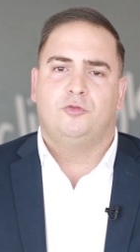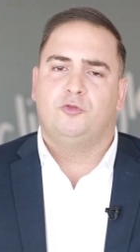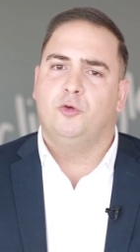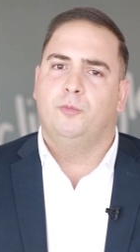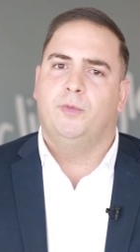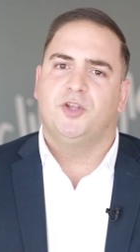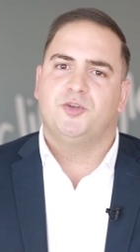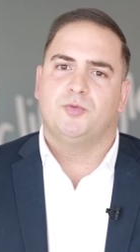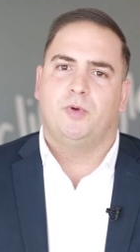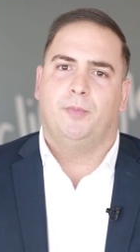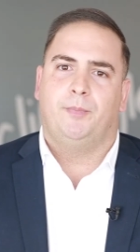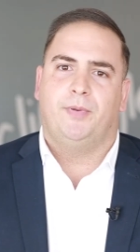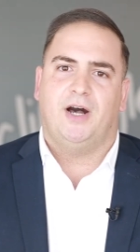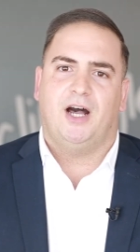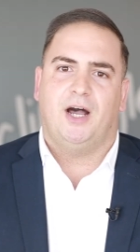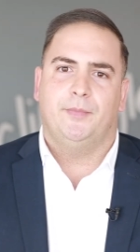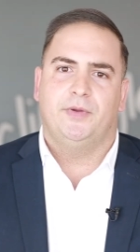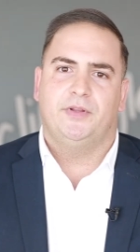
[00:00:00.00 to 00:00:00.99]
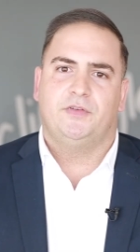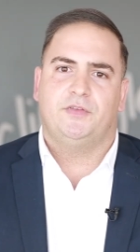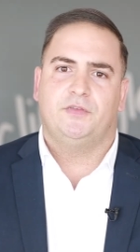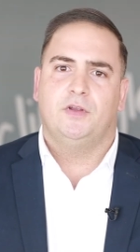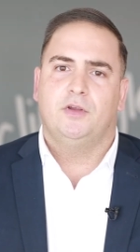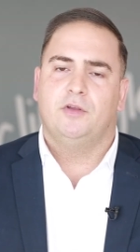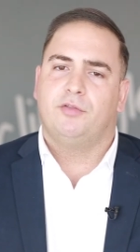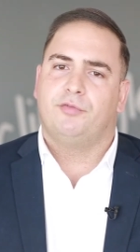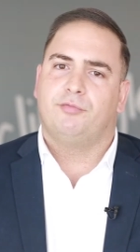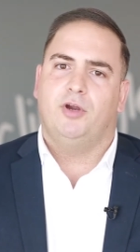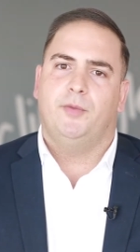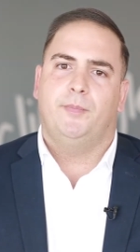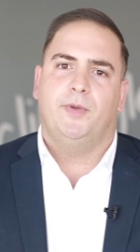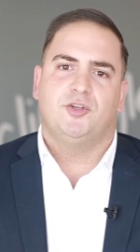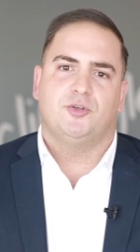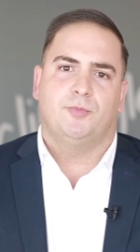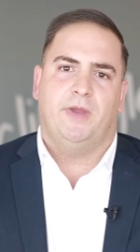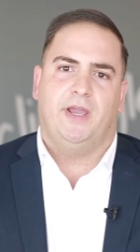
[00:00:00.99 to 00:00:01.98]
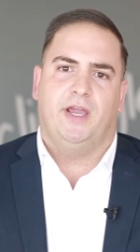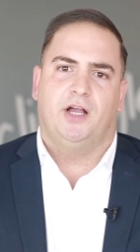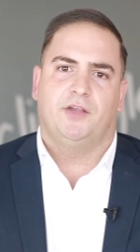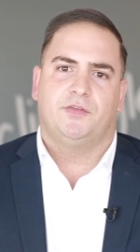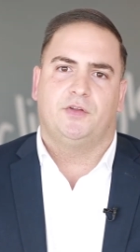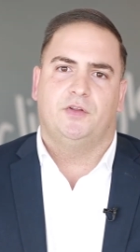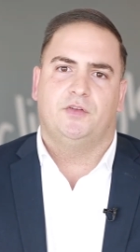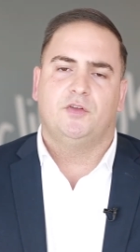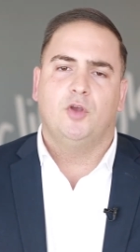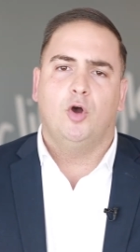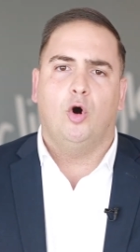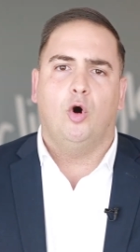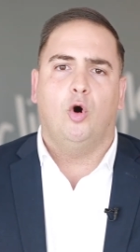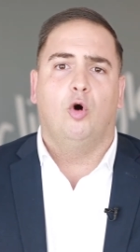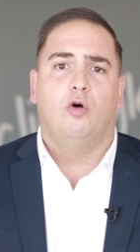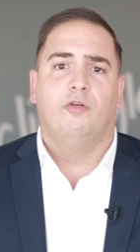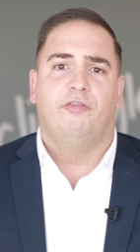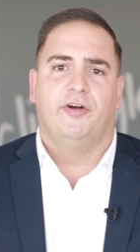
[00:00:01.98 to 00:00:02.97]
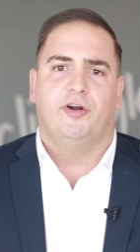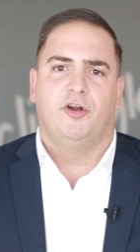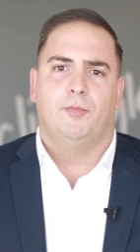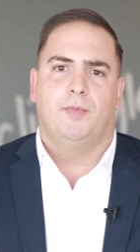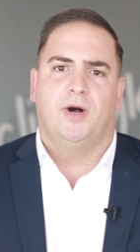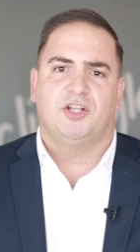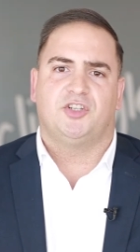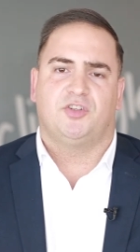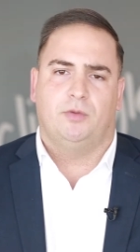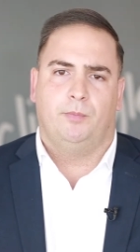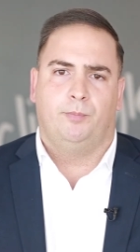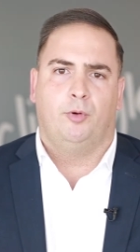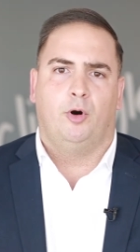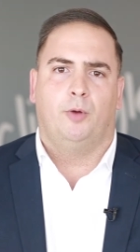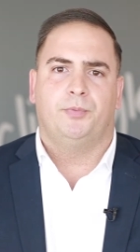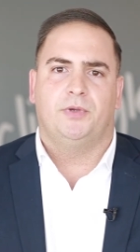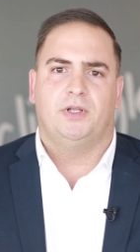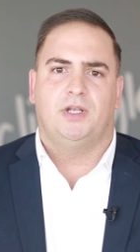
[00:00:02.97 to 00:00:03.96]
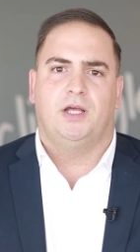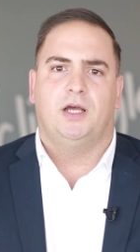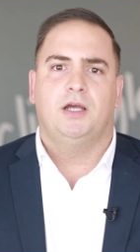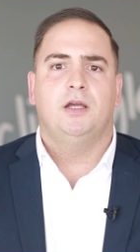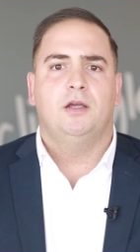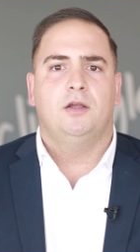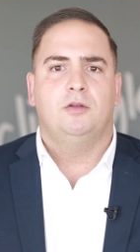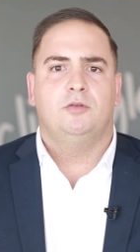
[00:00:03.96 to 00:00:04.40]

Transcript: Two bedroom apartments, three bedroom houses, all very much the popular